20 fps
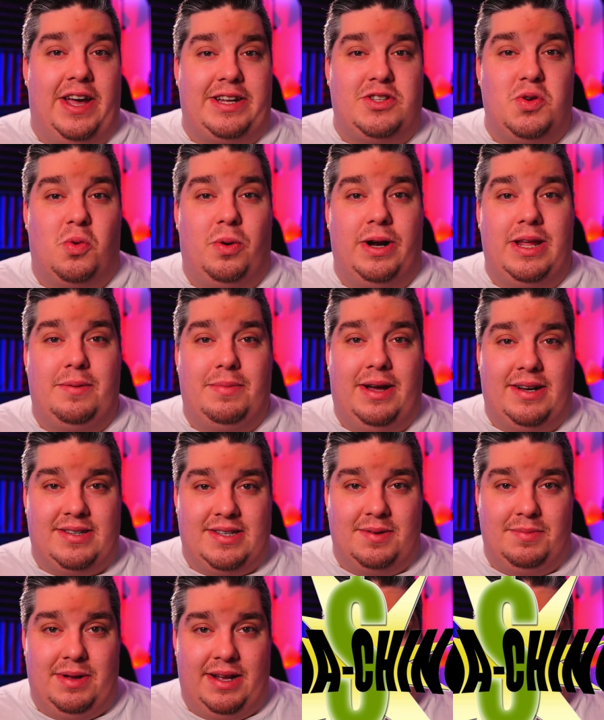like 20
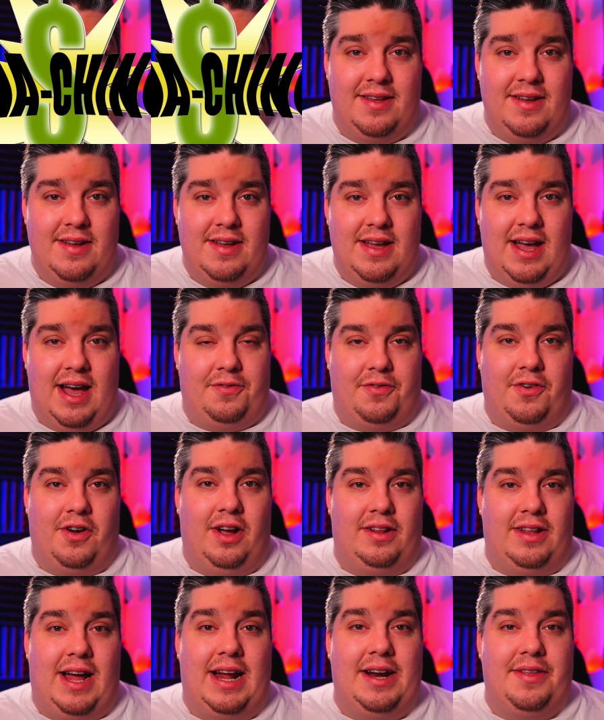bucks a month for
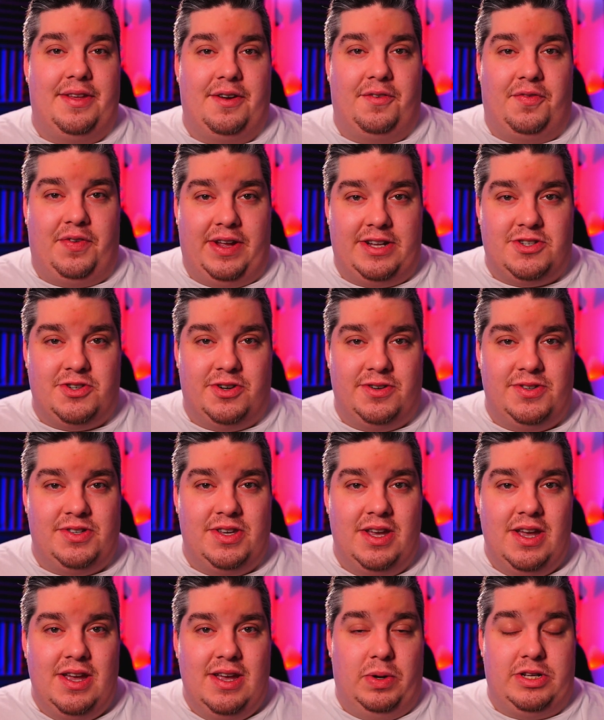a lot of their
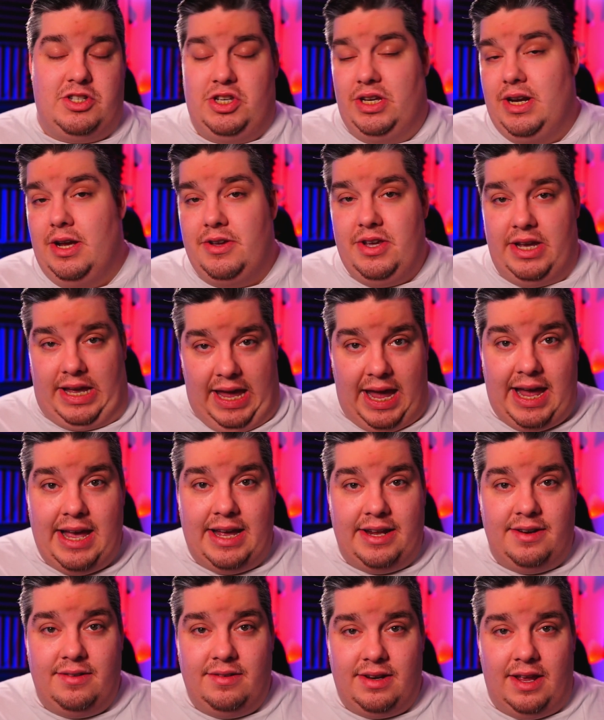features, which, you know, you
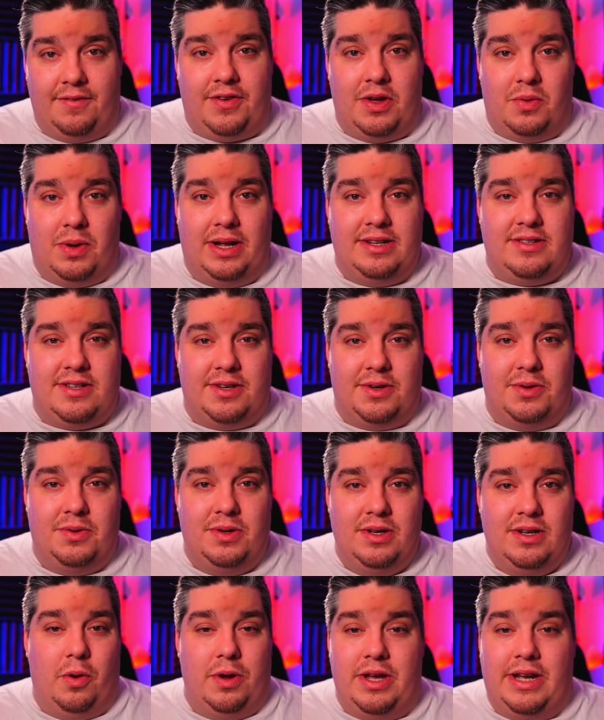can if you want to,
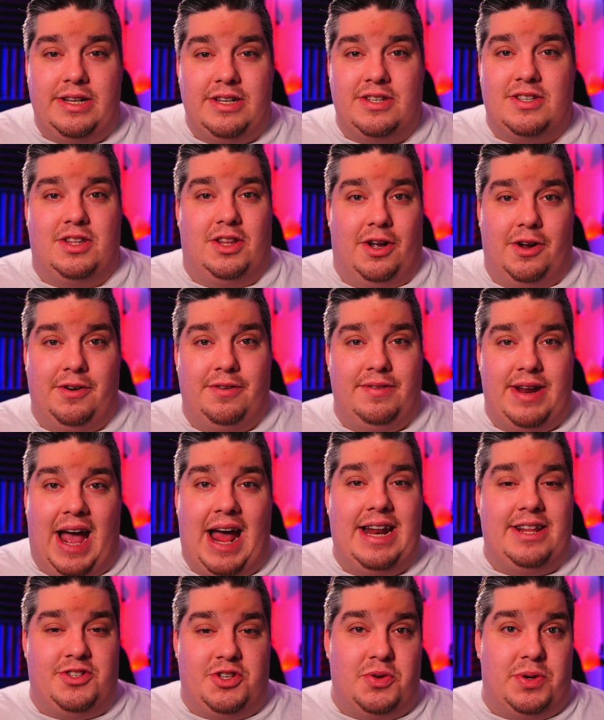or you can just learn
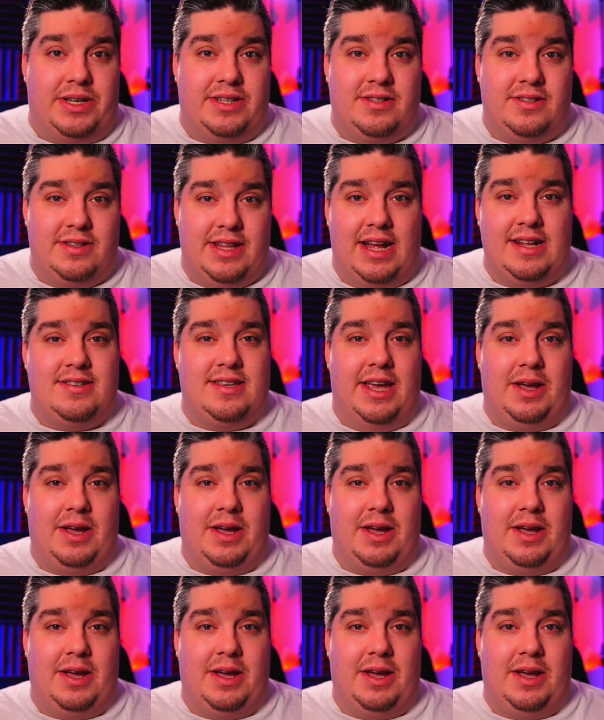how to do it. That's